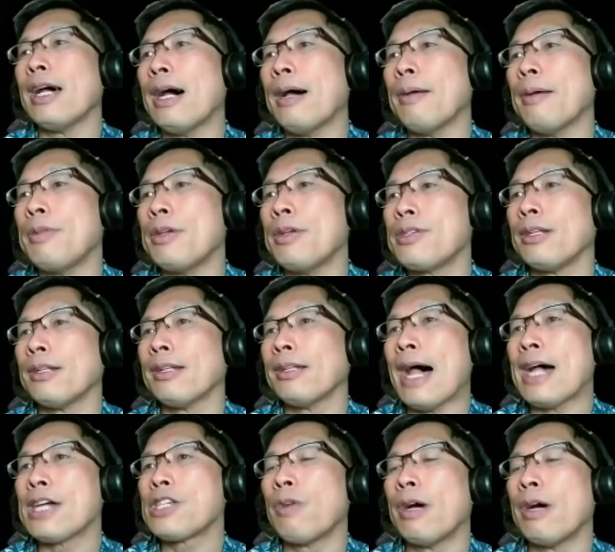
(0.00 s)
this
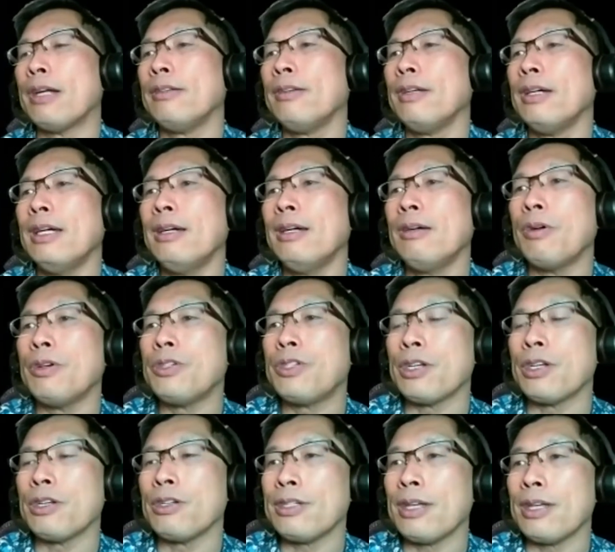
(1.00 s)
last one, which
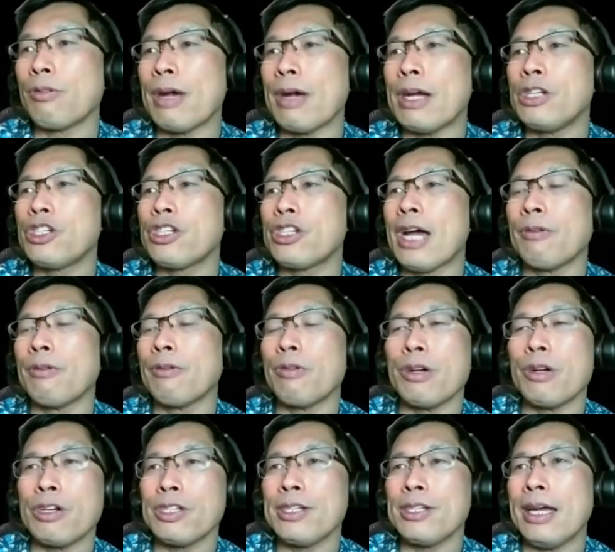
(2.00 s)
is a great shot where
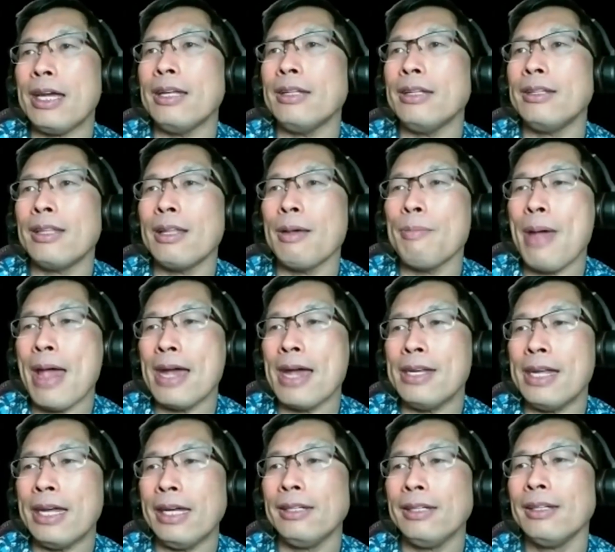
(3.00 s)
you're seeing the
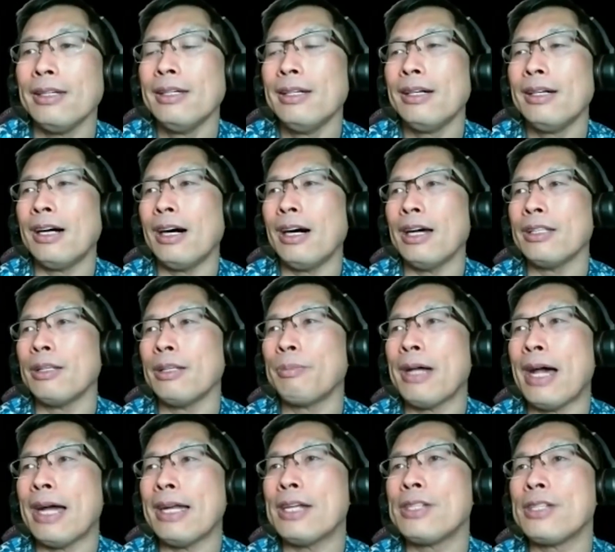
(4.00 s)
banding on the
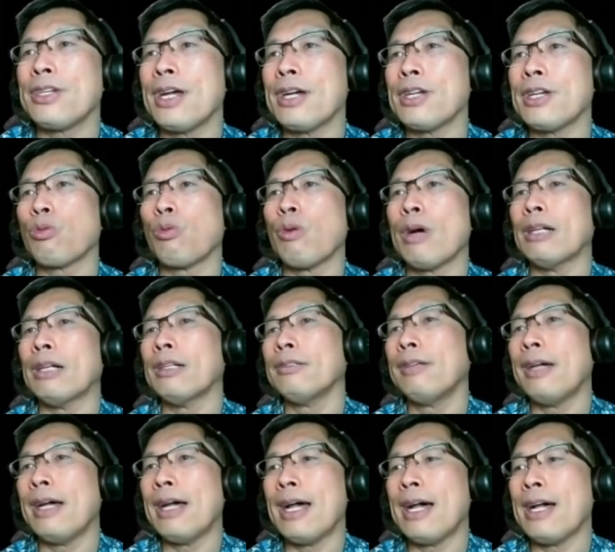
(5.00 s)
planets as well
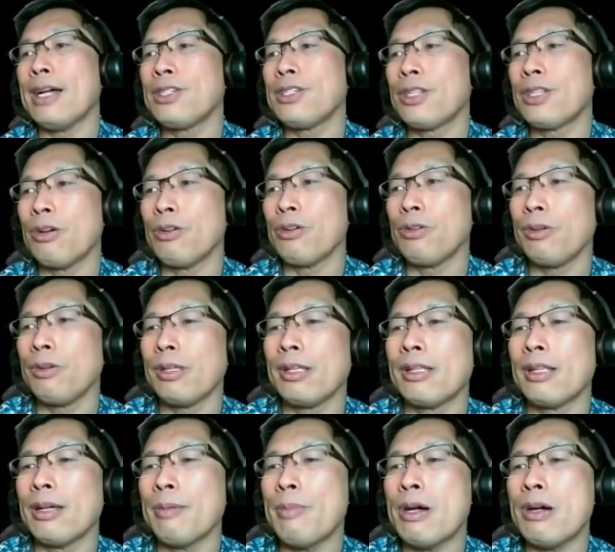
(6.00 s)
as the,
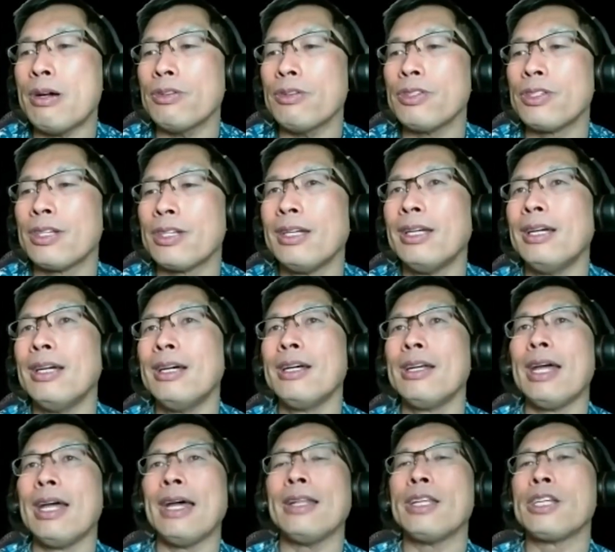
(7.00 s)
the moons.
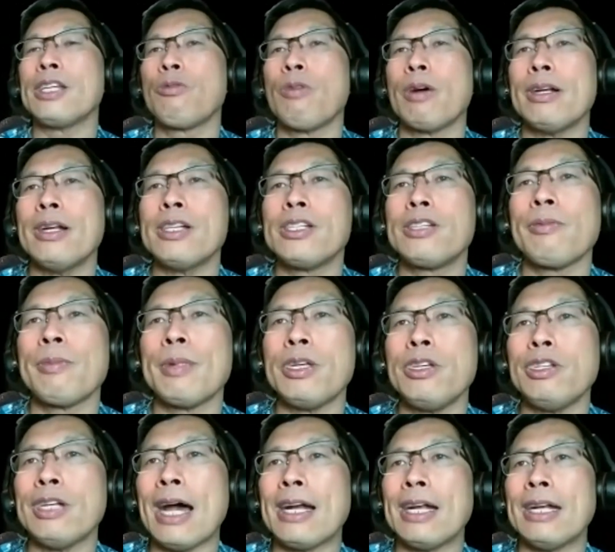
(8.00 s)
And this one is from the
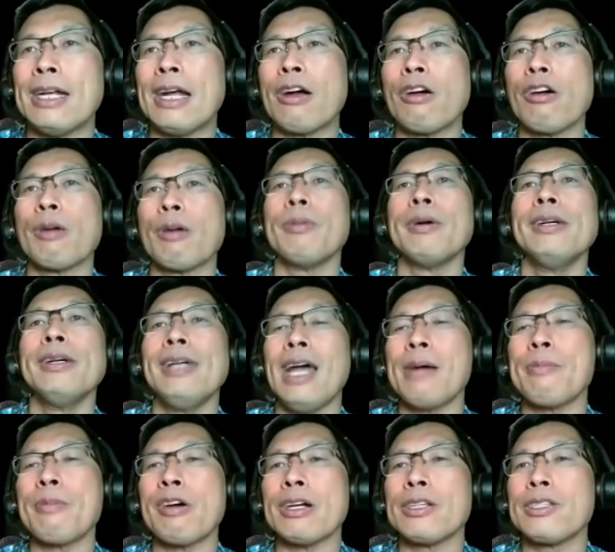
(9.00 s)
United Arab
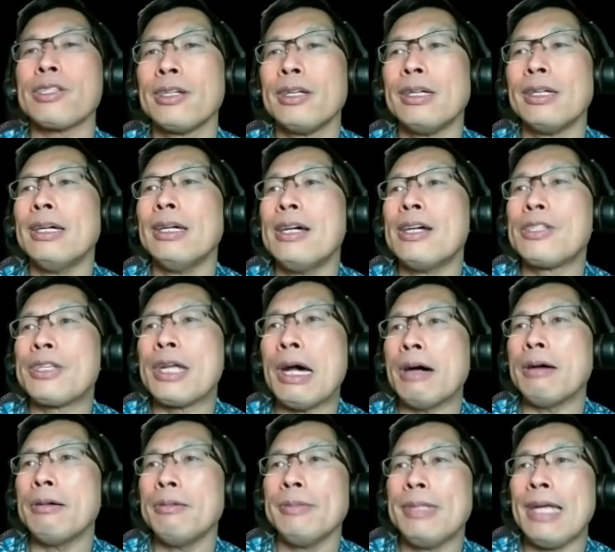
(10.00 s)
Emirates.
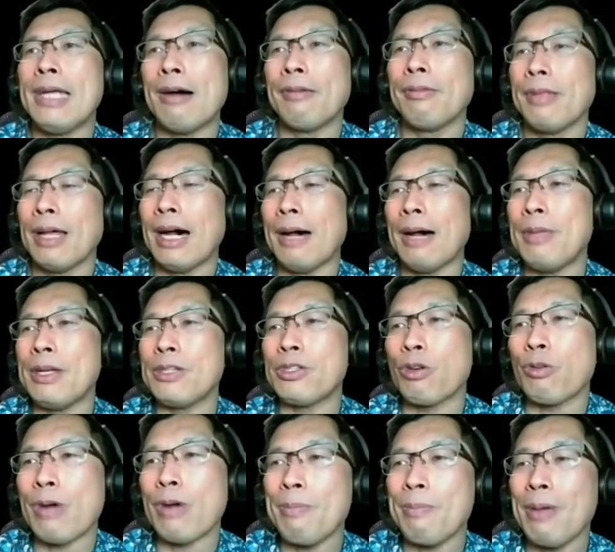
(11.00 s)
So, you know, uh, these are
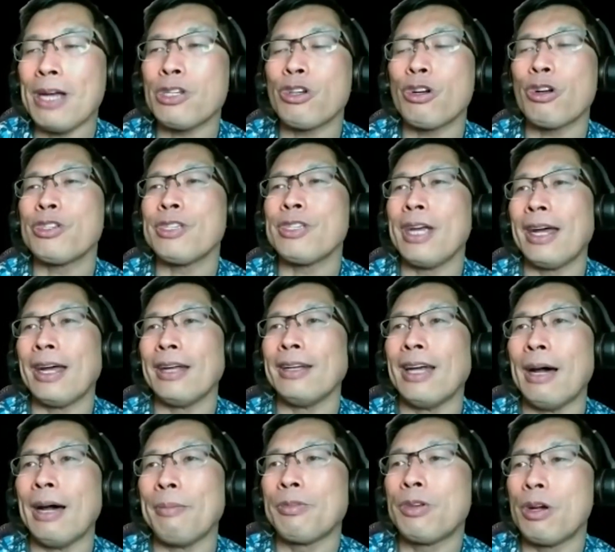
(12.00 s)
great pictures and
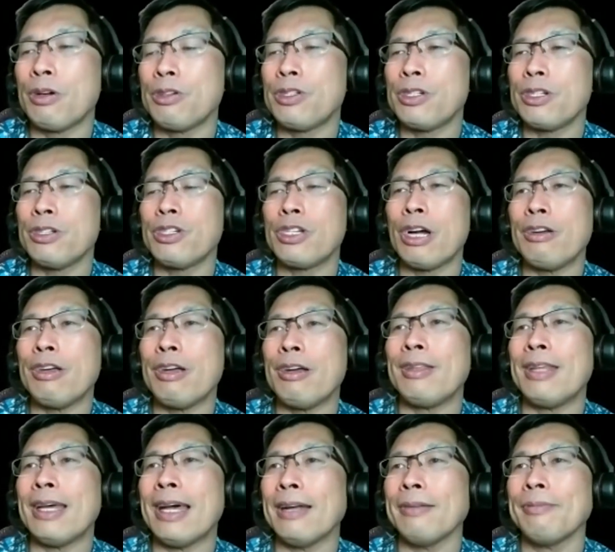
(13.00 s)
uh, goes to show you
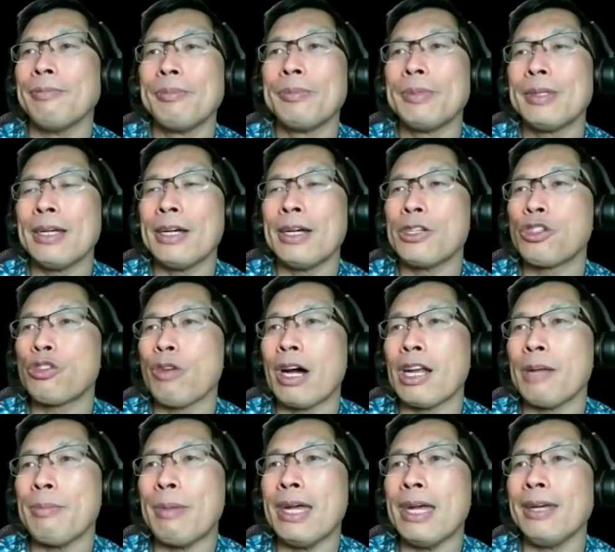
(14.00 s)
that
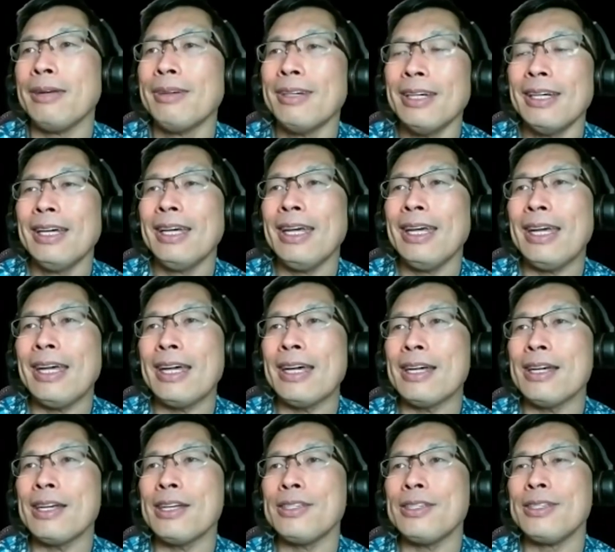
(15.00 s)
astronomy
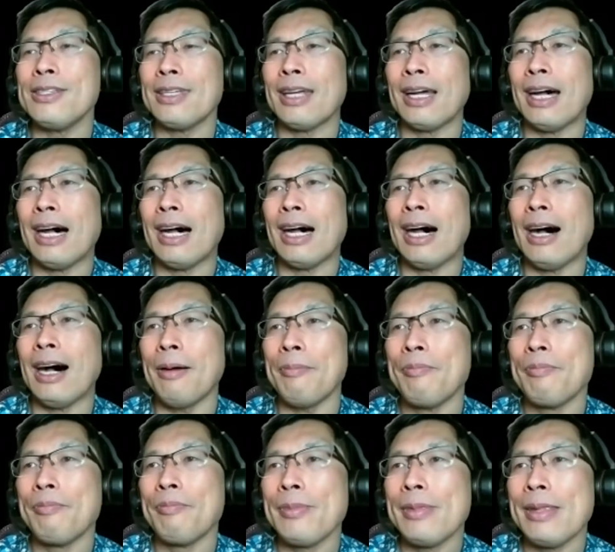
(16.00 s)
is, um,
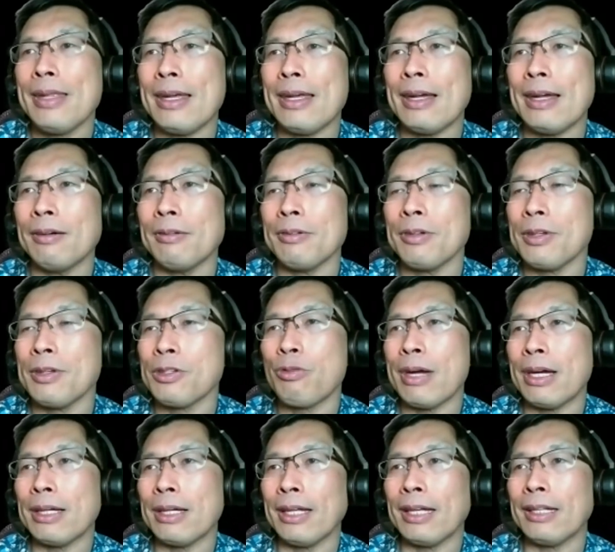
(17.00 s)
you know, is
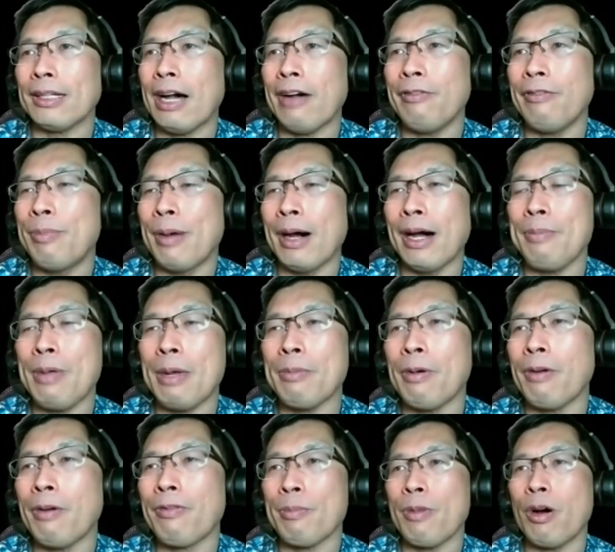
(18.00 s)
greatly loved by
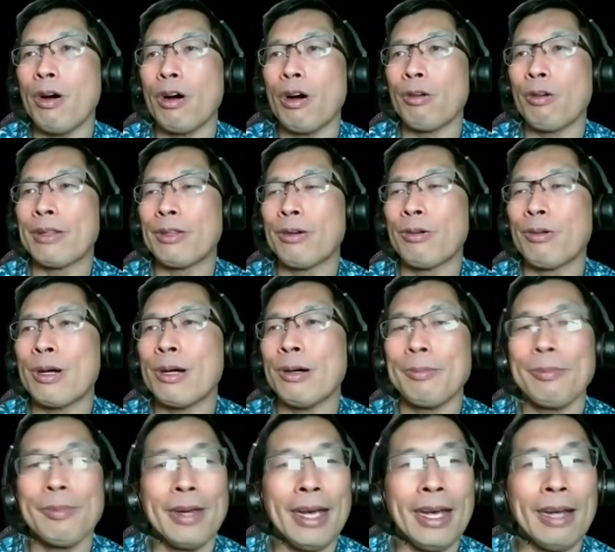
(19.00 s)
people from all around the world.
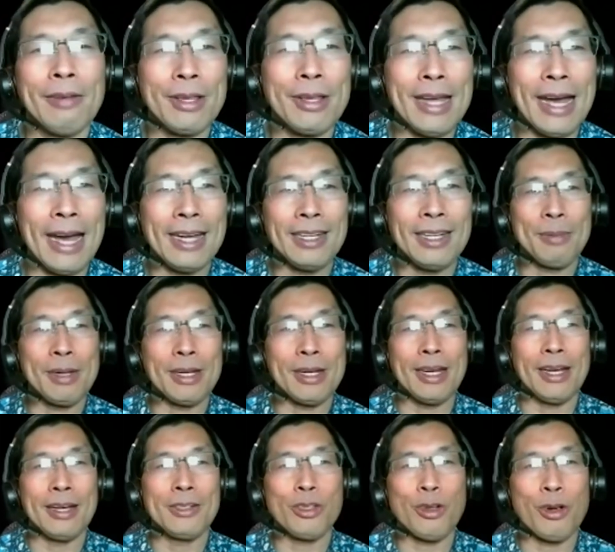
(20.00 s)
And with that, I'm
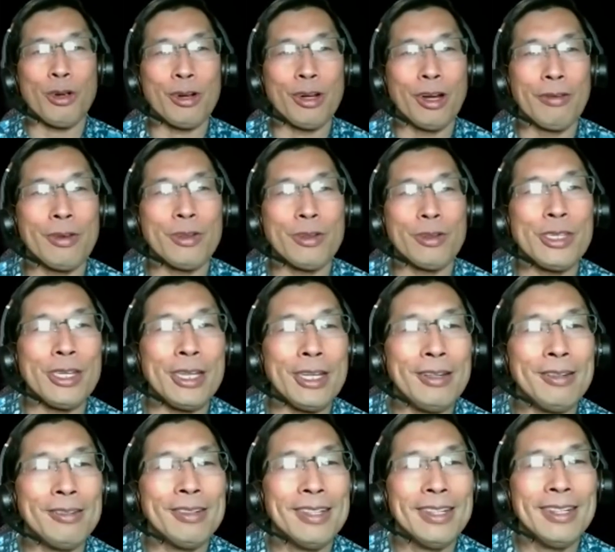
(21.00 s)
gonna turn it over
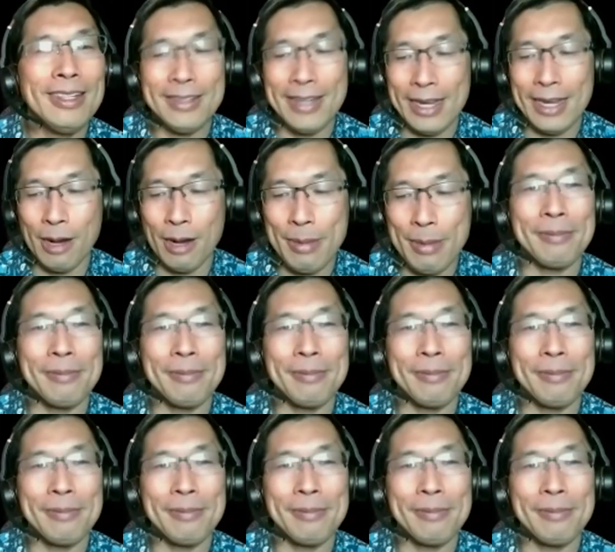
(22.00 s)
to Naomi.